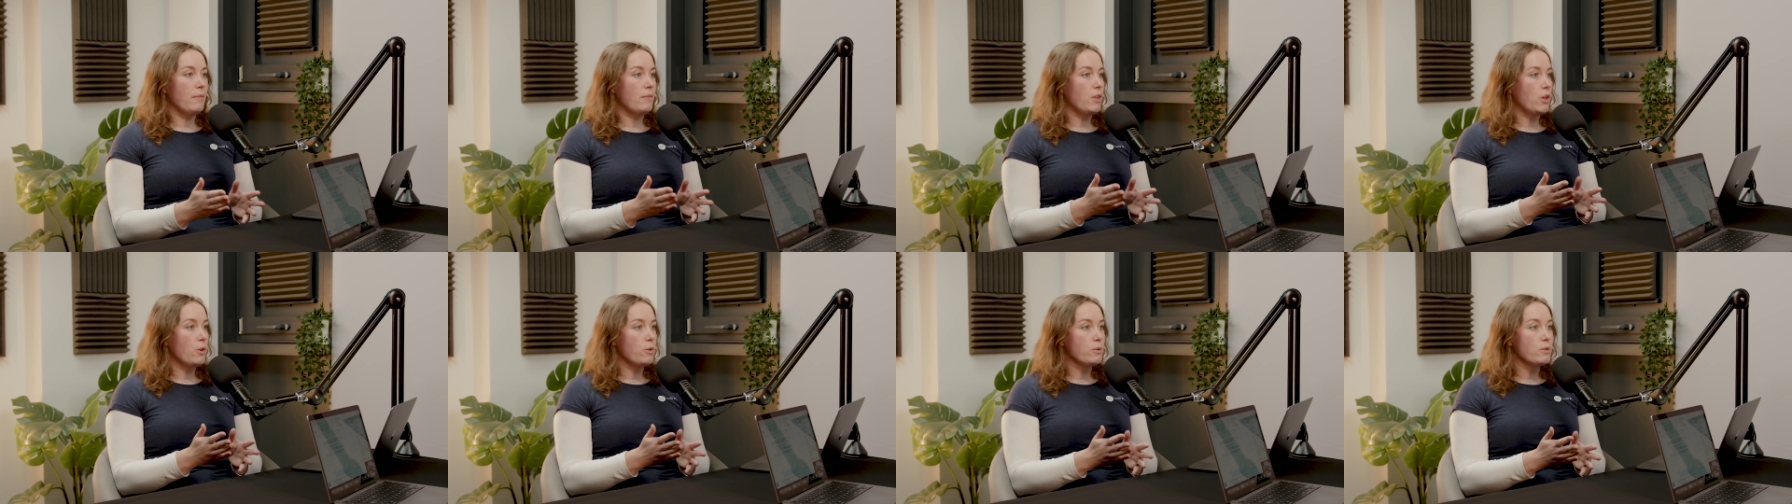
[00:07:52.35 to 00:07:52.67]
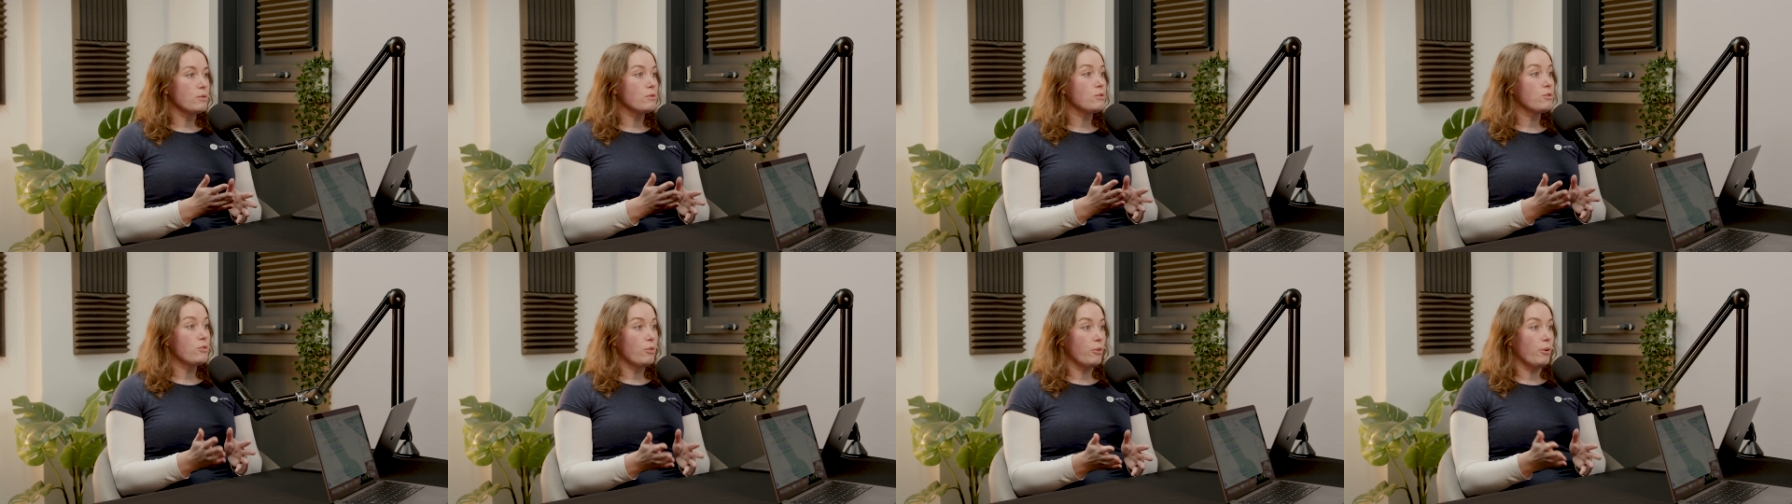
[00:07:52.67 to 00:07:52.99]

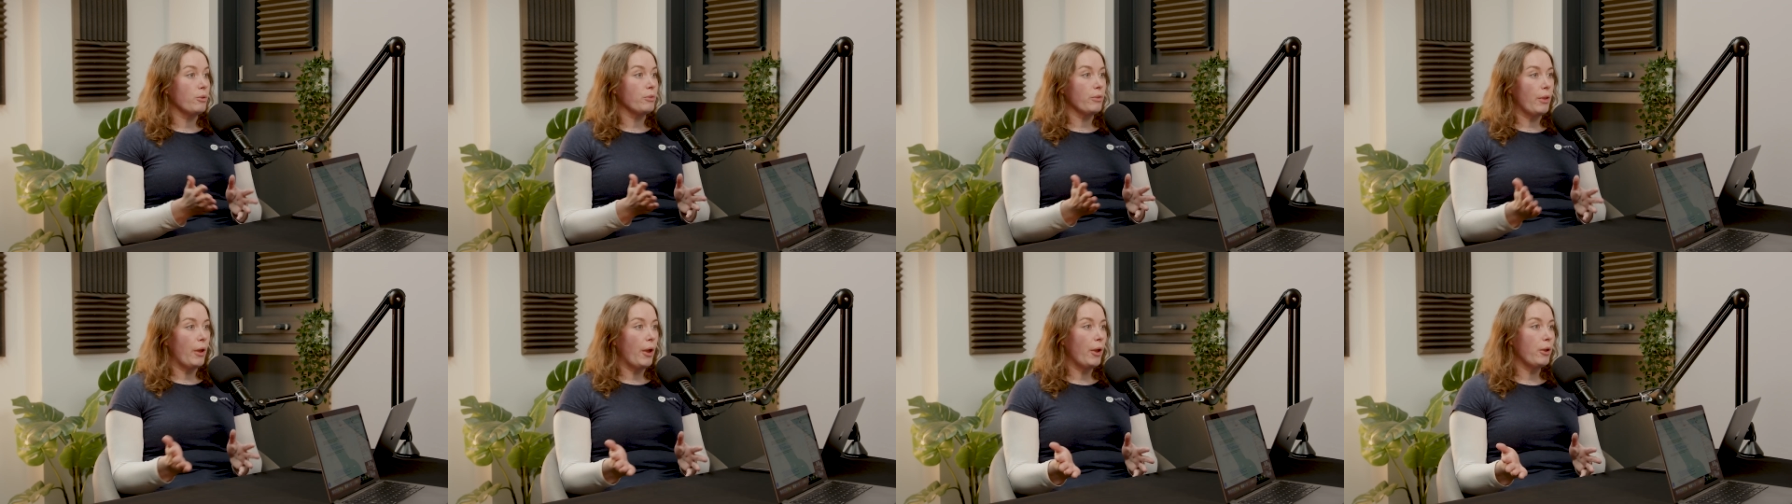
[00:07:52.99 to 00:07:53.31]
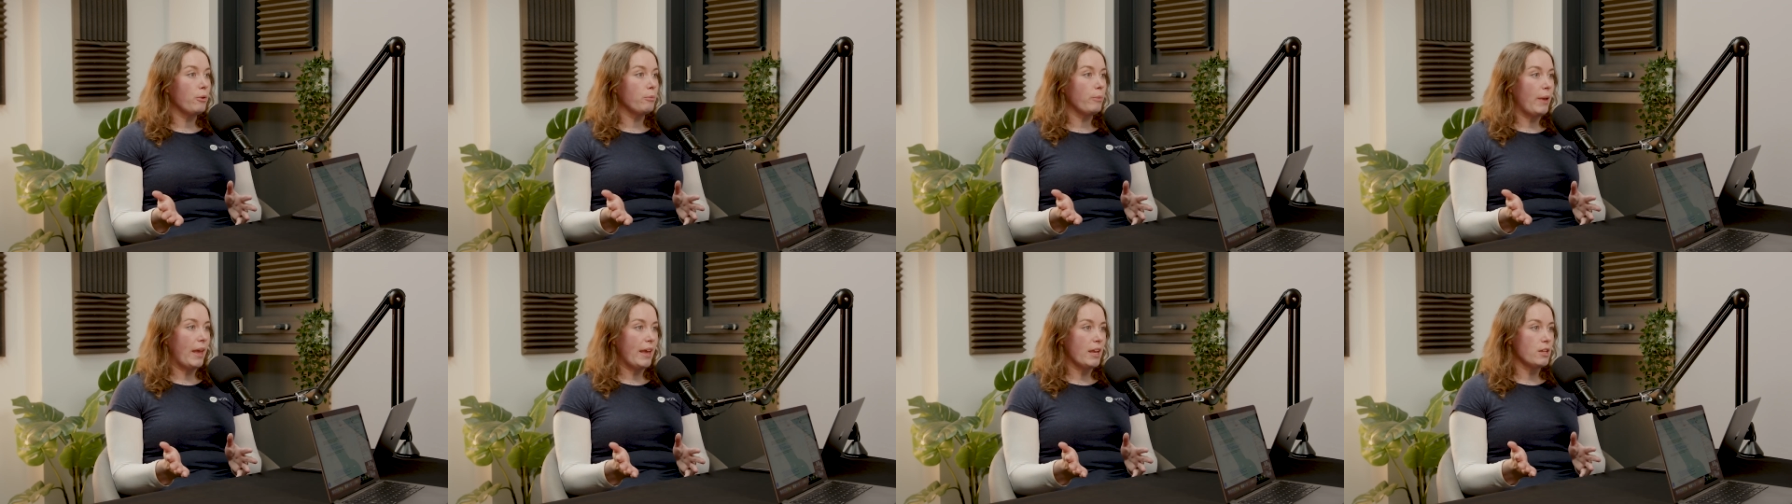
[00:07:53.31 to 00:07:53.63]
users through on the
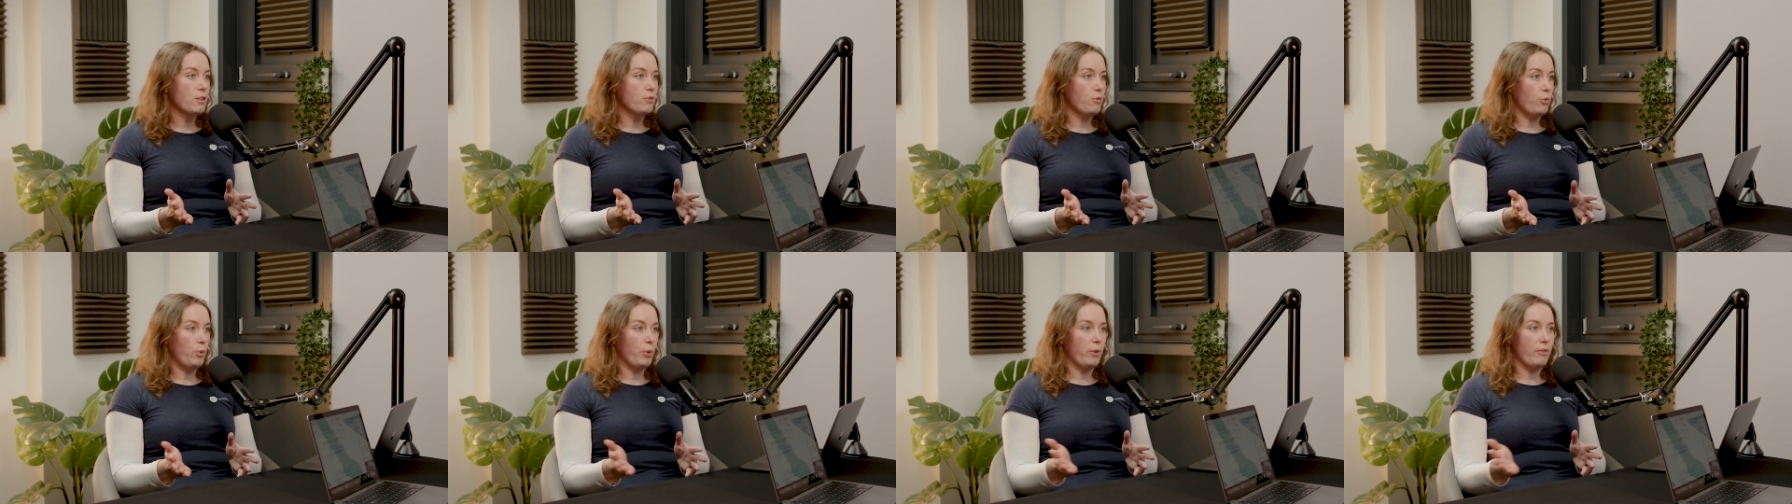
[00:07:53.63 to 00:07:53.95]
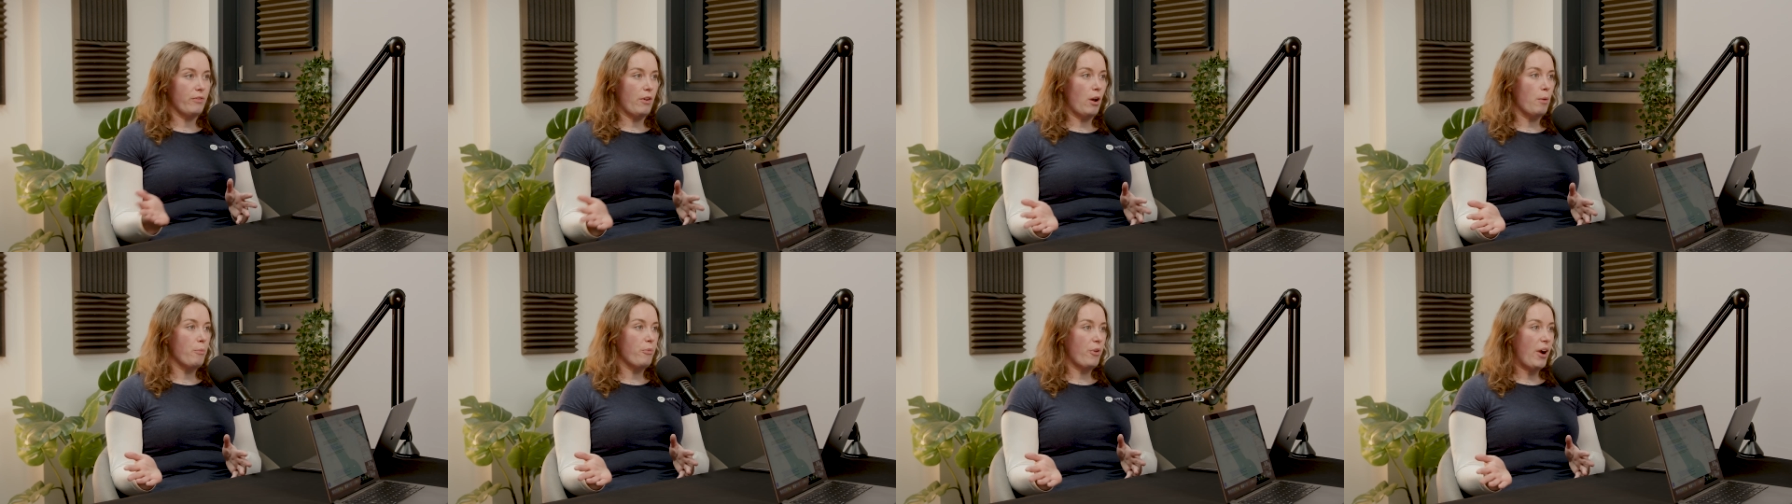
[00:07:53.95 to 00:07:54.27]
homepage for one
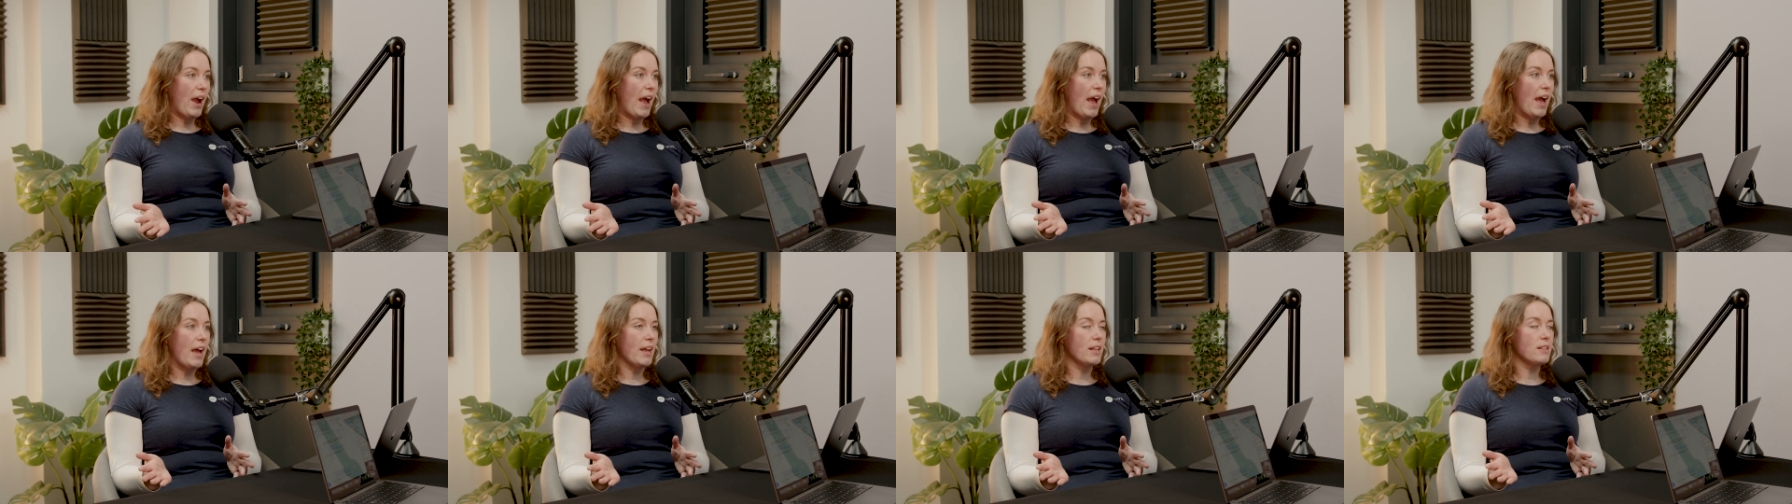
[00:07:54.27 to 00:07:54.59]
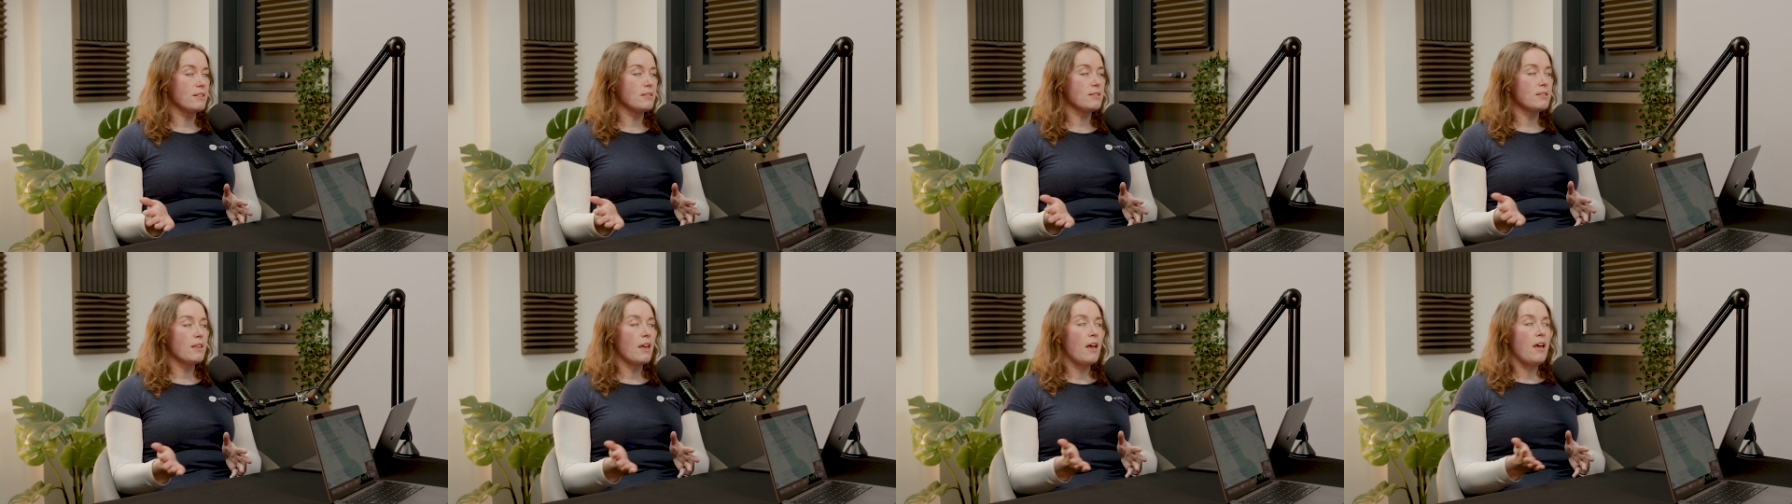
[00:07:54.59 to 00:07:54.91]
of our
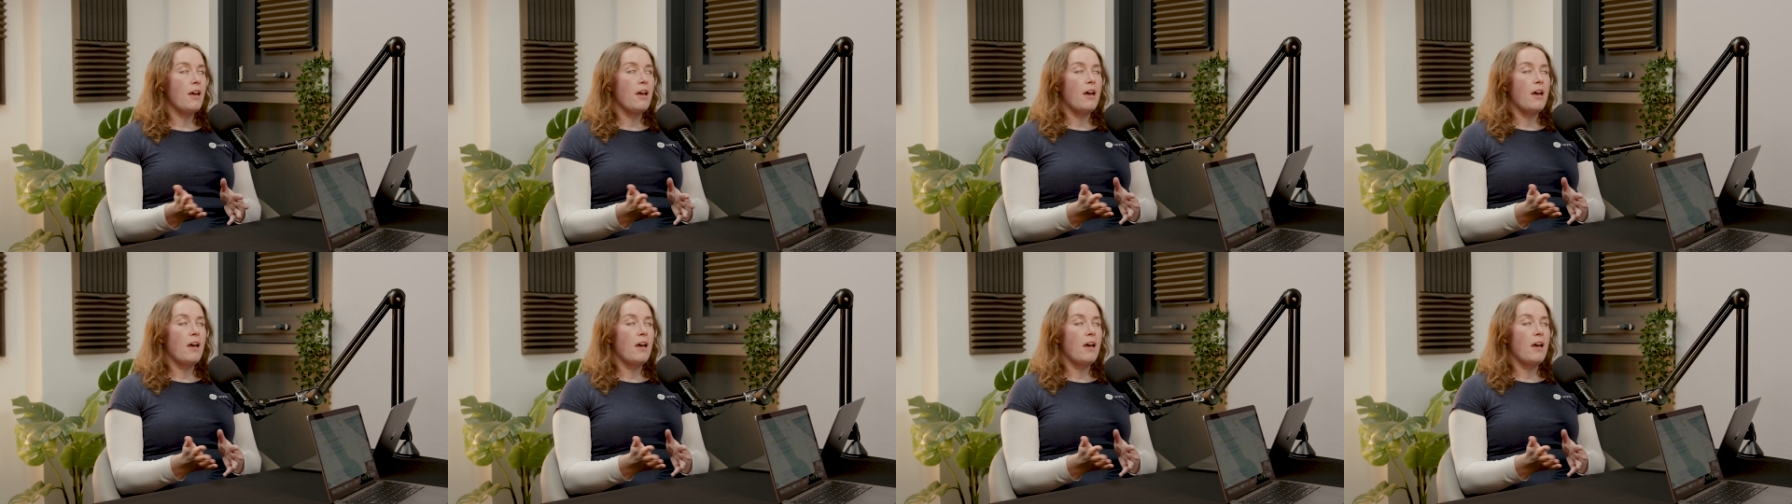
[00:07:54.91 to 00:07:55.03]
brands,